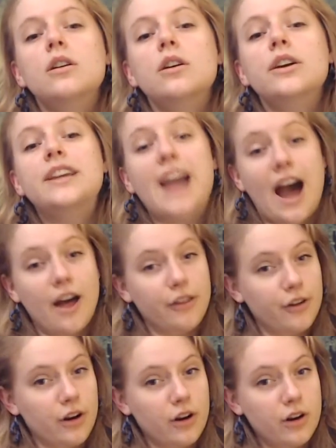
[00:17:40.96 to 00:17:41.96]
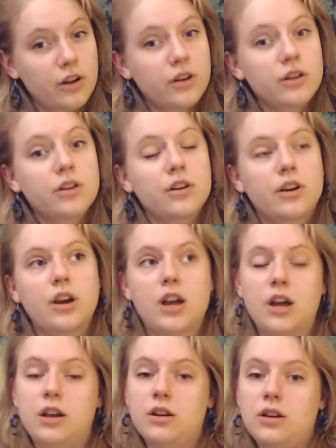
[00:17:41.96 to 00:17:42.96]
gather.
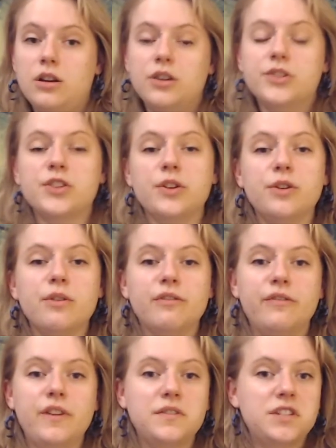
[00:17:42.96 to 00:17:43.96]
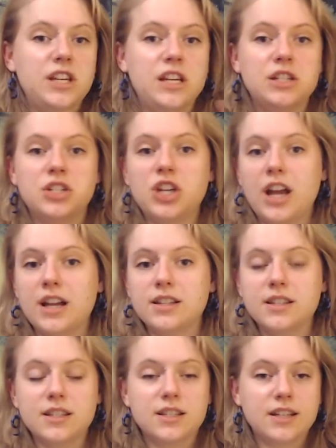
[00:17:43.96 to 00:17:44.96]
So you have 15
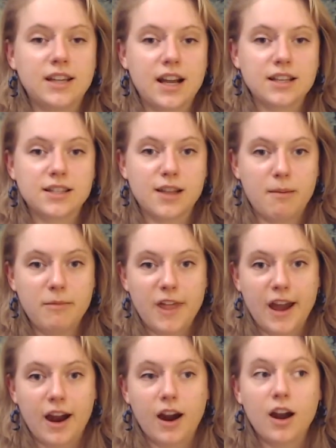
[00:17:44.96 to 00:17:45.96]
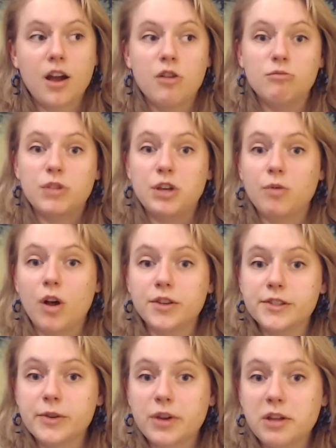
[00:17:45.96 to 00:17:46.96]
chances to get some there, but you
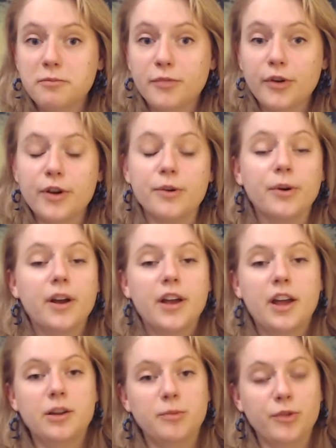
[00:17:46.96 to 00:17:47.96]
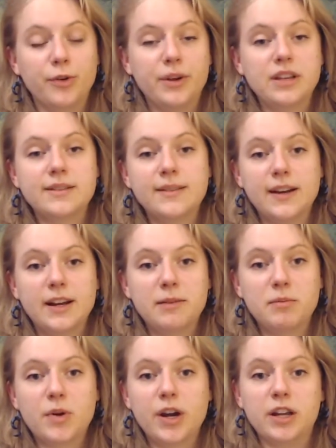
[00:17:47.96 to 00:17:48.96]
also can brew. And brewing is very
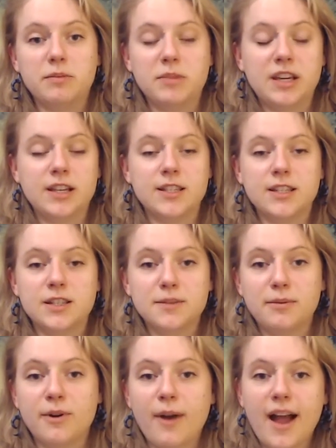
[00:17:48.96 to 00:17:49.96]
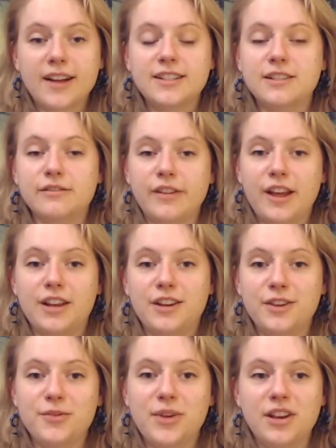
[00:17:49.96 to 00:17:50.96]
important because it is proactive and
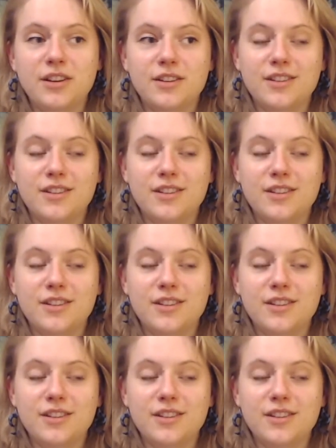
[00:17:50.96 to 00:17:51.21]
you can